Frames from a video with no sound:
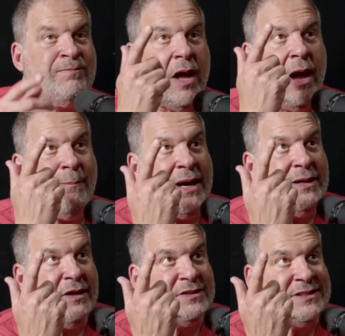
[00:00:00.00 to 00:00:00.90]
I met
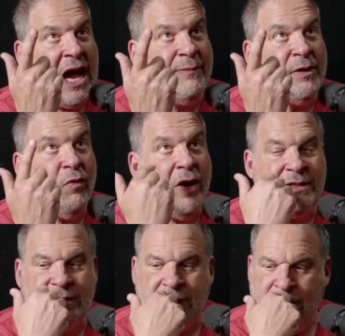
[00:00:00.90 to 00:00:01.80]
Neil Simon
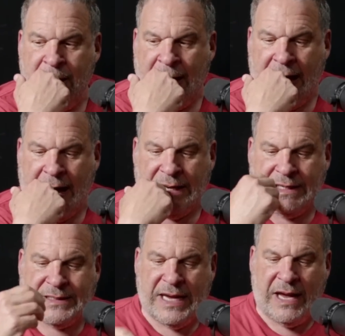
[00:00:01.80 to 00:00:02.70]
once, and he
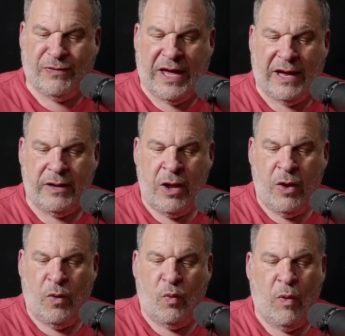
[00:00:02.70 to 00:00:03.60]
said that
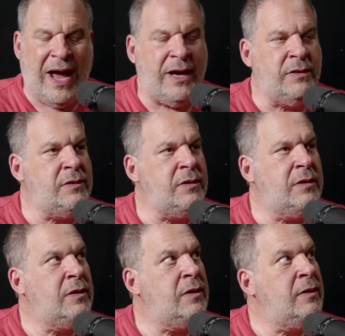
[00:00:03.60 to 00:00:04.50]
when